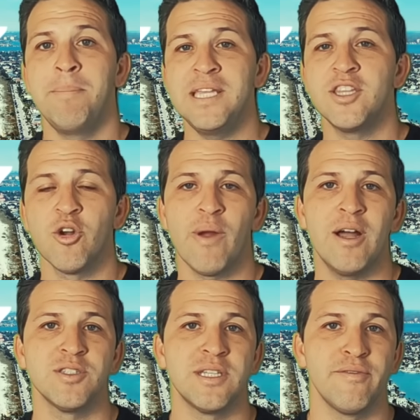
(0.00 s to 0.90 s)
Beat the
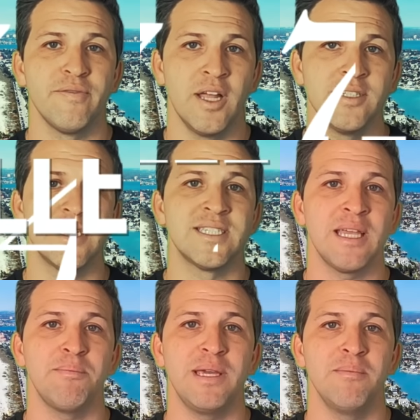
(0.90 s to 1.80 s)
crowds that flood to
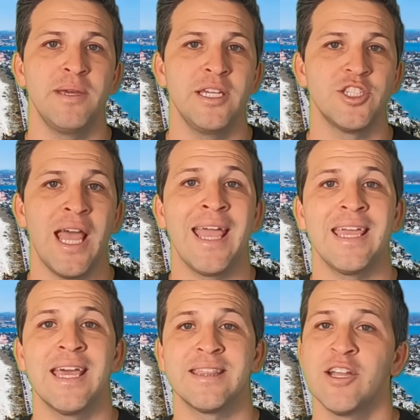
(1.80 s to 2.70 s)
St. Pete Beach
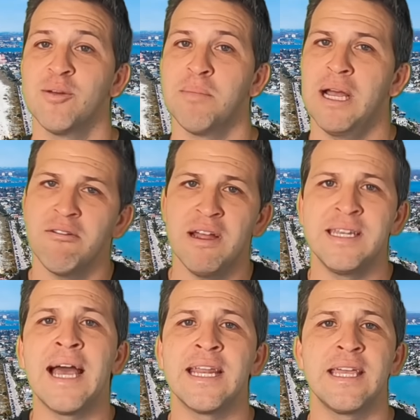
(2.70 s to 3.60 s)
and get there by
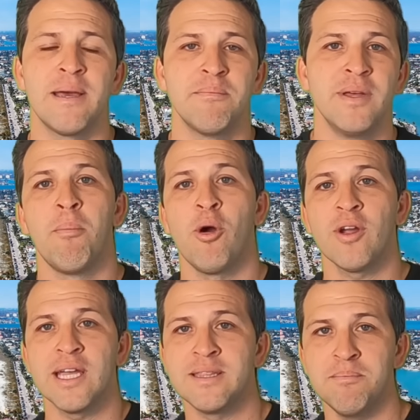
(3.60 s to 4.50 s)
around 9 a.m.
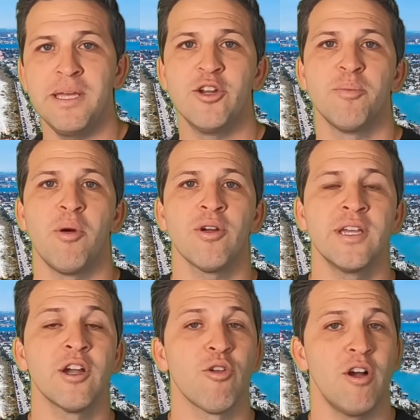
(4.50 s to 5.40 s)
Park at the metered
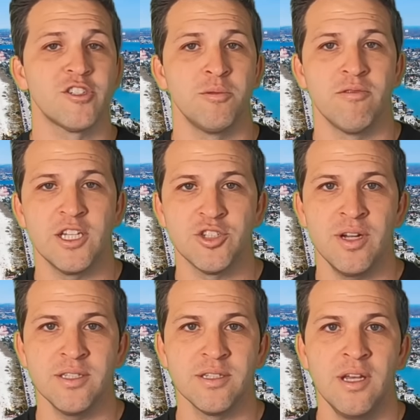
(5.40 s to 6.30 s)
parking across from the
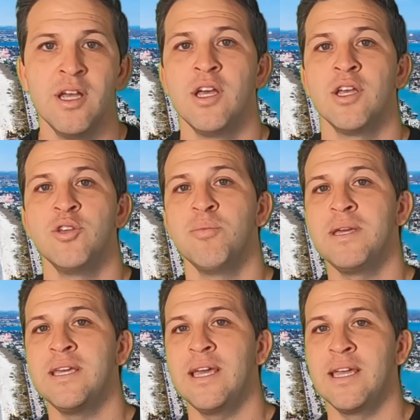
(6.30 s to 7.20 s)
restaurants. You'll
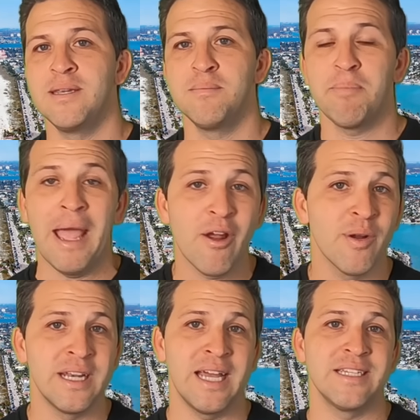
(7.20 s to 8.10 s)
be in
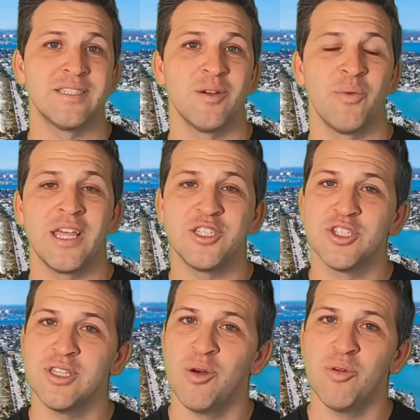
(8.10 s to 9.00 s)
paradise with a
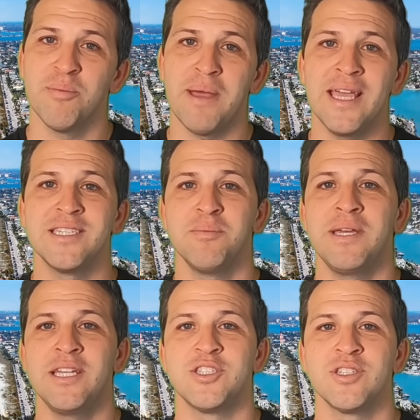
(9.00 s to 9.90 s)
slower paced
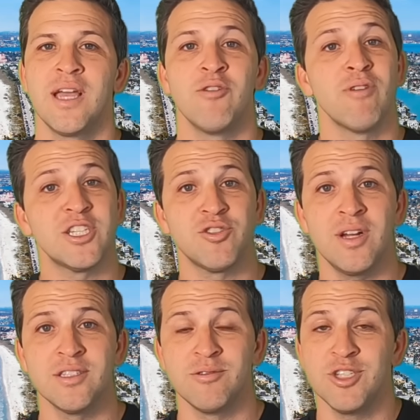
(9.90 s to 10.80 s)
beach and
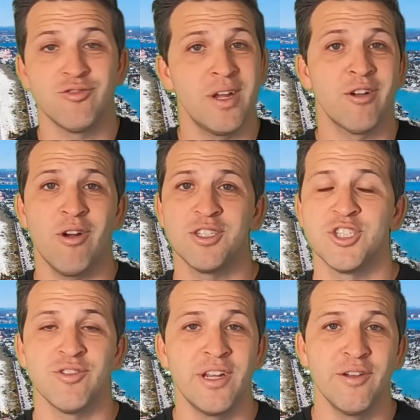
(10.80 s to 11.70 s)
restaurants just right across the
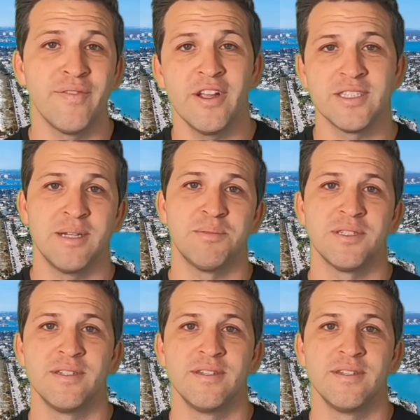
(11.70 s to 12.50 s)
street at your fingertips.